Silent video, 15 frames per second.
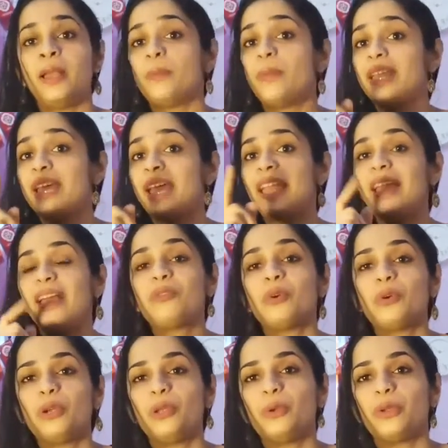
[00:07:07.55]
But I have
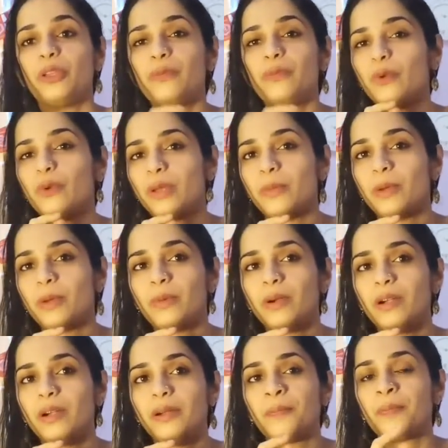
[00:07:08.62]
told you, if you
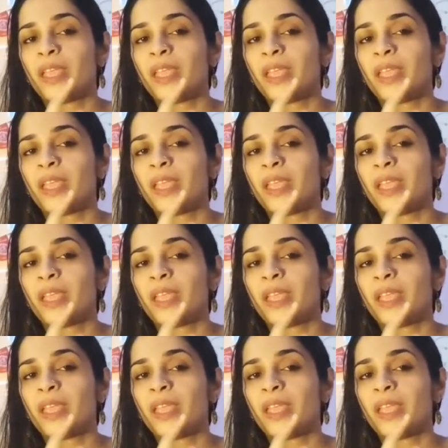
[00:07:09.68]
remember,